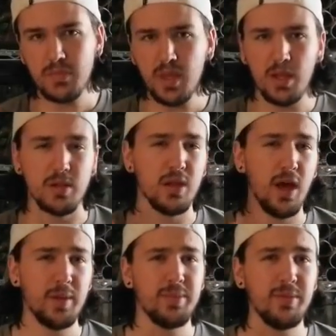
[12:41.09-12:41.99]
A
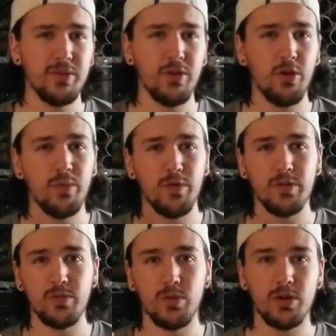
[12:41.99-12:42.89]
lot of people know him for his
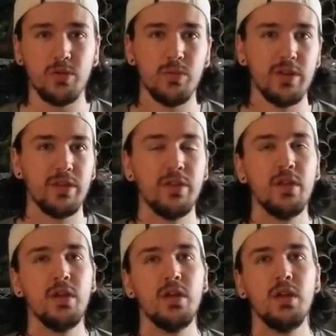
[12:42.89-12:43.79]
work with
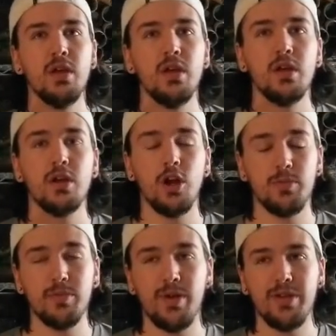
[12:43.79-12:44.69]

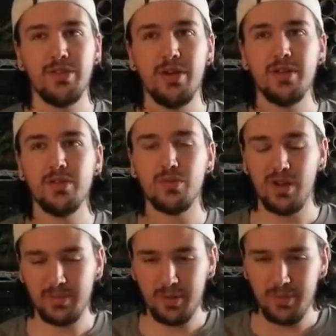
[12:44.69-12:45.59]
carpet pythons,
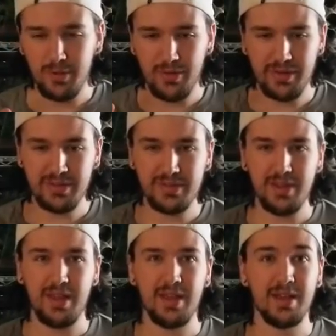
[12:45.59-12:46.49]
rainbow boas,
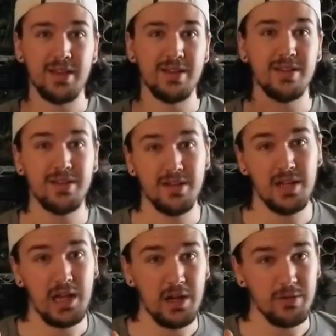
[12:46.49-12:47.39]
and
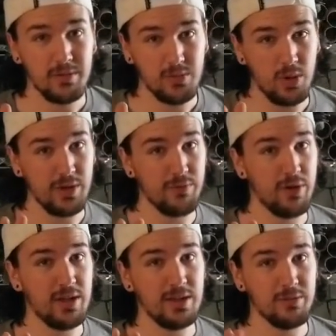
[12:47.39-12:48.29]
quite
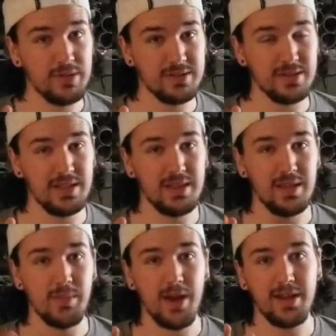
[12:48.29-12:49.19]
frankly, recently the
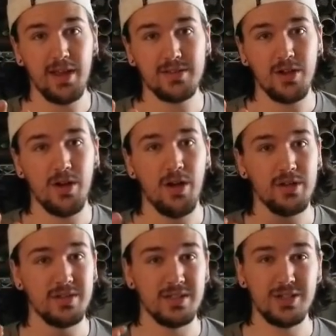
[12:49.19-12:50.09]
Madagascar
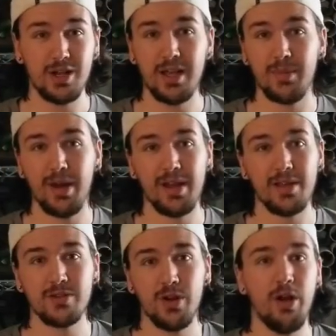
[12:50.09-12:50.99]
hogs, the giant
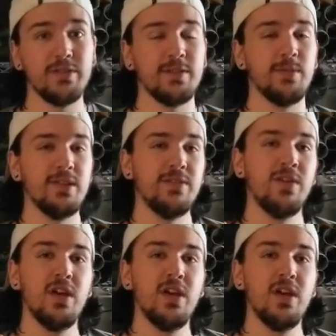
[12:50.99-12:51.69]
Madagascar hogs, I believe.